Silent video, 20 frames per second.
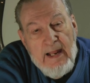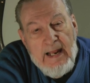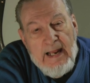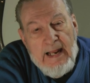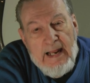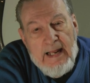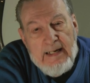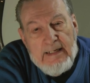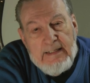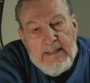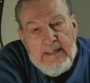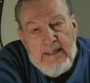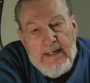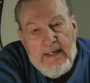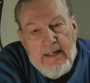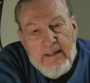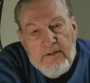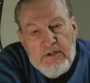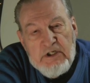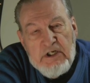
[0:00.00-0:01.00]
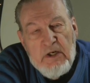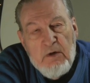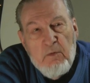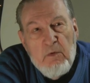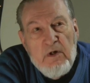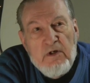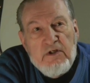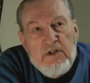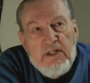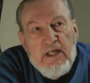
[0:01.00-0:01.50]
And she
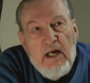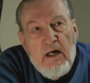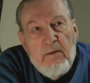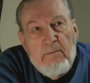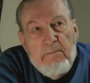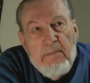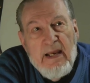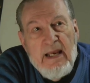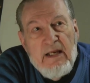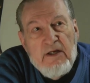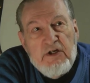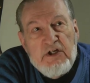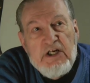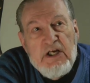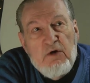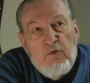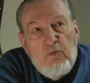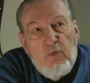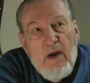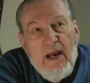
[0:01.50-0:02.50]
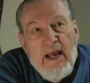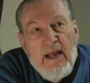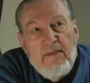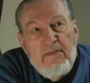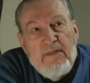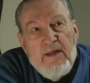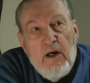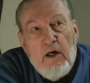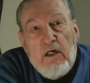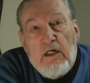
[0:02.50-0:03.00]
was their she
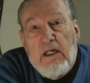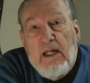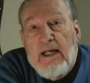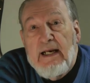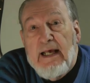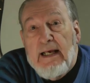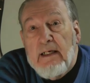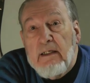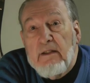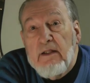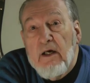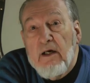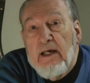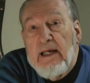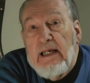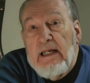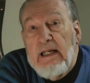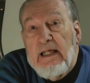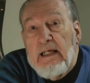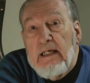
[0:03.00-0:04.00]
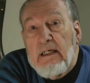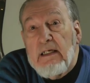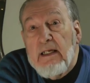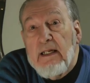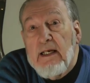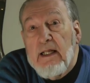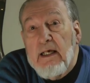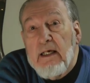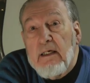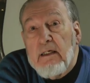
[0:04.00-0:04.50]
ran their clinic, their healing
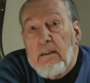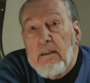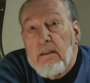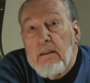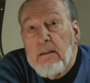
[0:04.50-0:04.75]
clinic,